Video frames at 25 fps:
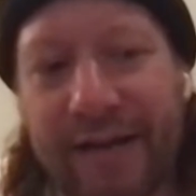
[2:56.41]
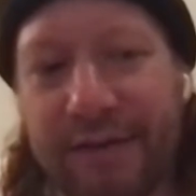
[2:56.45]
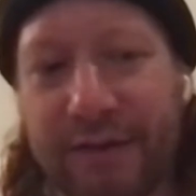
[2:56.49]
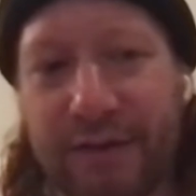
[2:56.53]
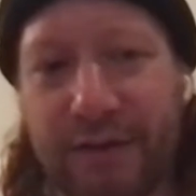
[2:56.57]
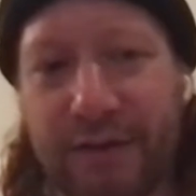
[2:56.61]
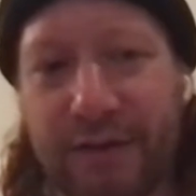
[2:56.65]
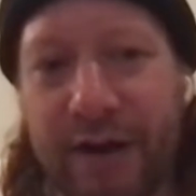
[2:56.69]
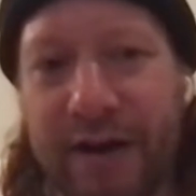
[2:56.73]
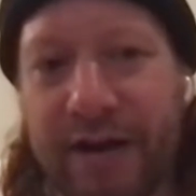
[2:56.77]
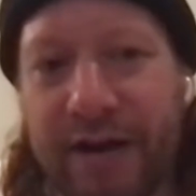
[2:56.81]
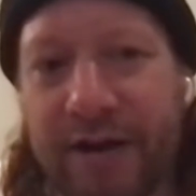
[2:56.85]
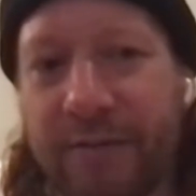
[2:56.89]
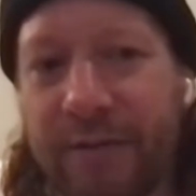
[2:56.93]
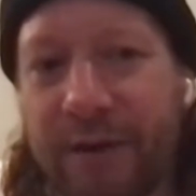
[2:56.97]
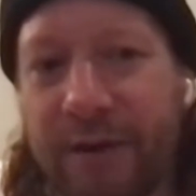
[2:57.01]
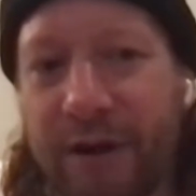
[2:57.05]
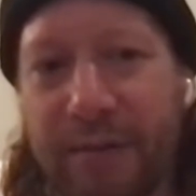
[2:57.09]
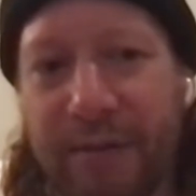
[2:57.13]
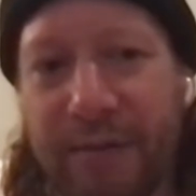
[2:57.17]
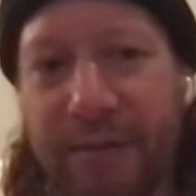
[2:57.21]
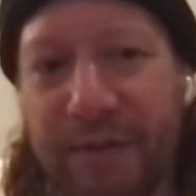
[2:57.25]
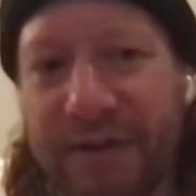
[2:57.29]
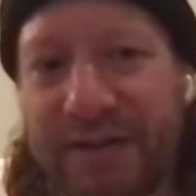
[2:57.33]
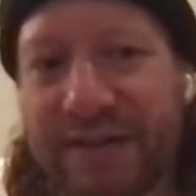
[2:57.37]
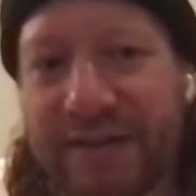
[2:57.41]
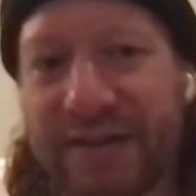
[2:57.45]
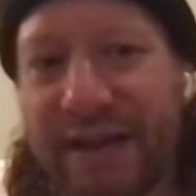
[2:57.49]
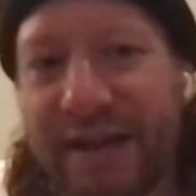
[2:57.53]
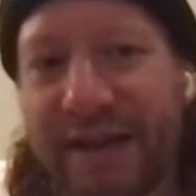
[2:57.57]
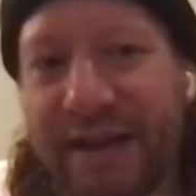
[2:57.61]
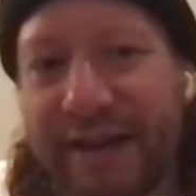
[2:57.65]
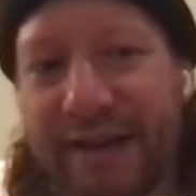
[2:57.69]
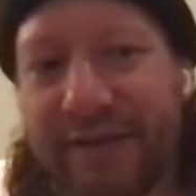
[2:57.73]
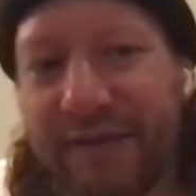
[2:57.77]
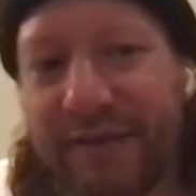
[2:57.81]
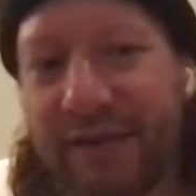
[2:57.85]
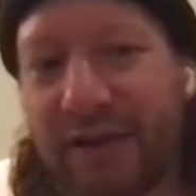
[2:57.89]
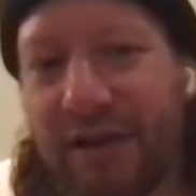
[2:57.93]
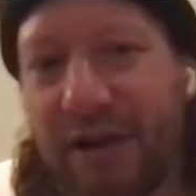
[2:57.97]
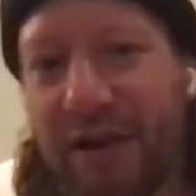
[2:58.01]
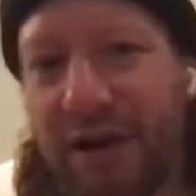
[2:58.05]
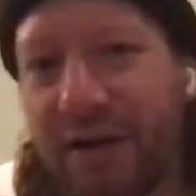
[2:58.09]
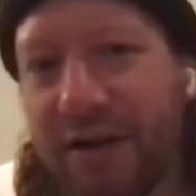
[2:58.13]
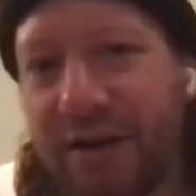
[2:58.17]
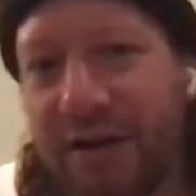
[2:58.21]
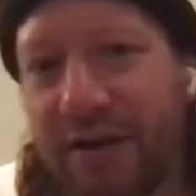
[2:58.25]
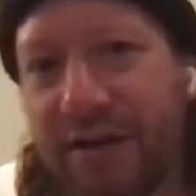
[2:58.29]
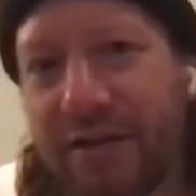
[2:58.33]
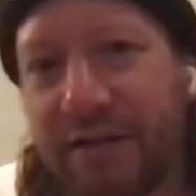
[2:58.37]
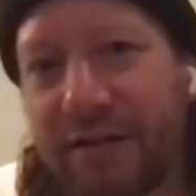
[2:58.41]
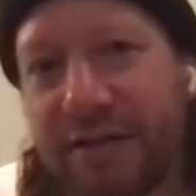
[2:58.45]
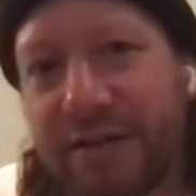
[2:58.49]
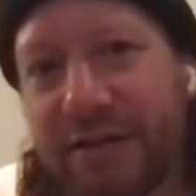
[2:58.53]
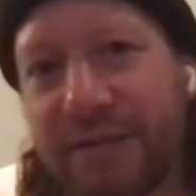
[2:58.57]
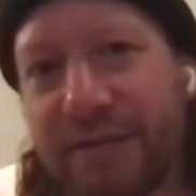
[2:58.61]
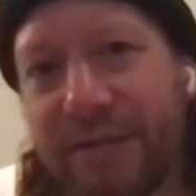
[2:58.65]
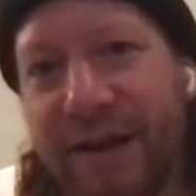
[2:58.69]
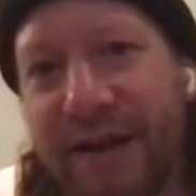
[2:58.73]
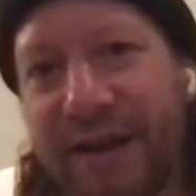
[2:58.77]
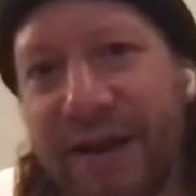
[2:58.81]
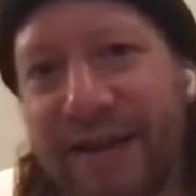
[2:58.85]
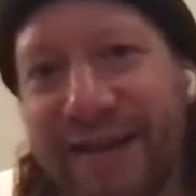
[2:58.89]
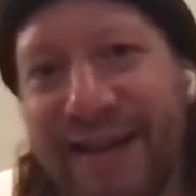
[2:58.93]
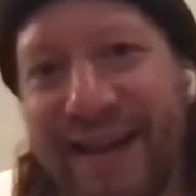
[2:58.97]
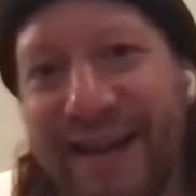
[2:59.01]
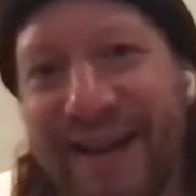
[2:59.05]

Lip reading: the record probably would have taken even longer to make. Yeah.